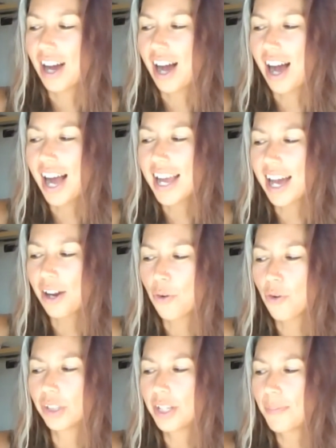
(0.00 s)
I had
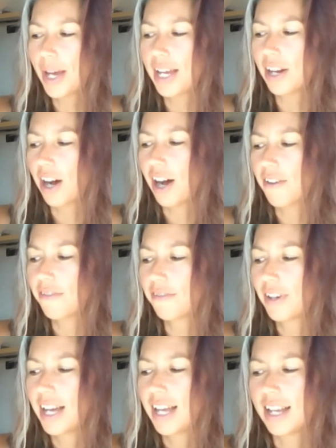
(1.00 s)
only paid off
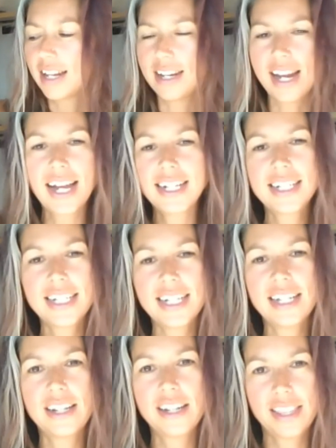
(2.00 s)

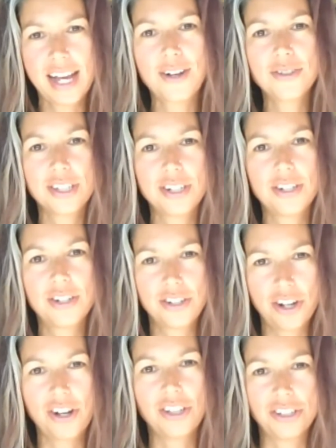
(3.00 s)

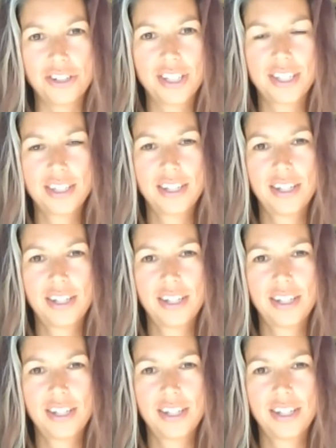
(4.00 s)
$19,000.